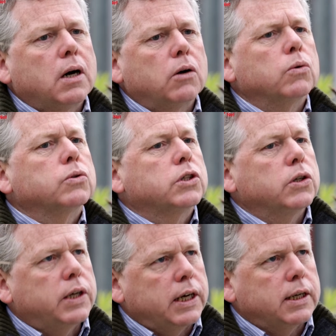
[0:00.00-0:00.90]
are
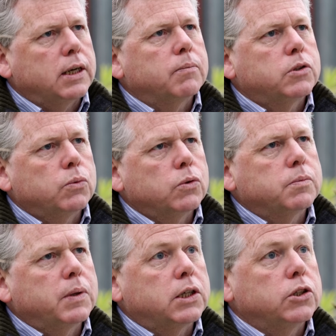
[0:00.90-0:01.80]
also geared up
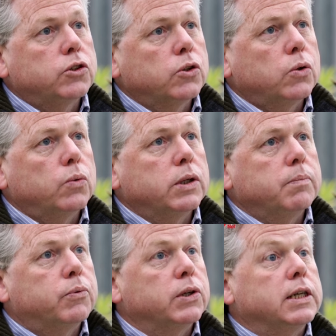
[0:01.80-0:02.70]
towards making sure we
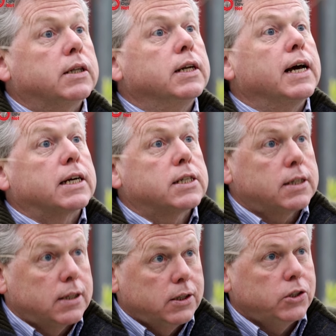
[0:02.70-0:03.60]
breed the
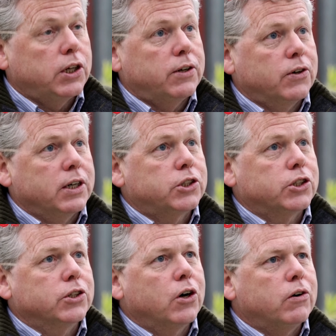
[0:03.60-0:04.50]
next
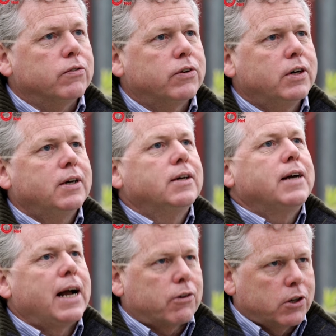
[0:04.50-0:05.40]
generation of
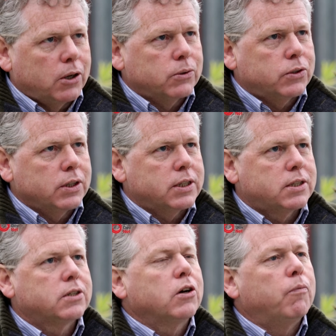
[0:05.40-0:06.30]

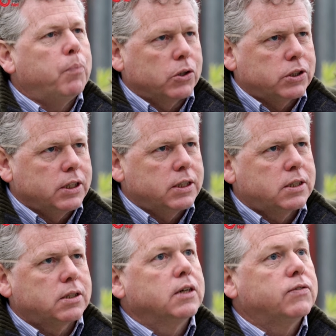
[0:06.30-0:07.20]
agriculturalists, of
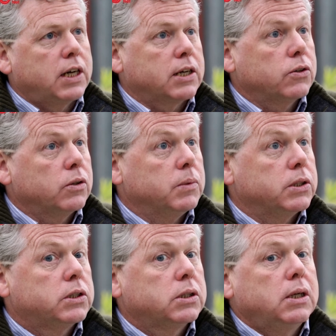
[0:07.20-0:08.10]
botanists, of
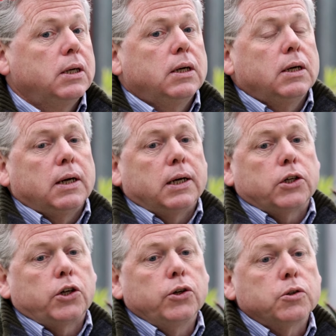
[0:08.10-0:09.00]
taxonomists.
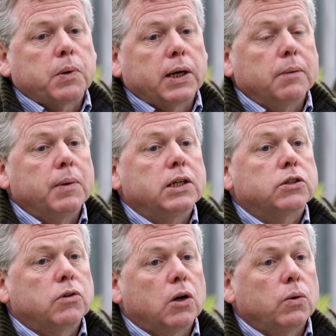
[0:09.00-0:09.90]
And Kew is playing a
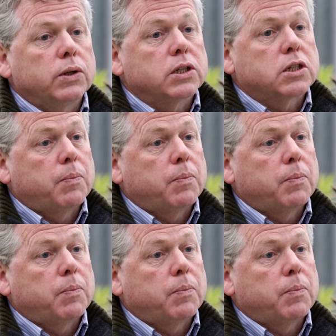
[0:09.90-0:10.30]
major role in this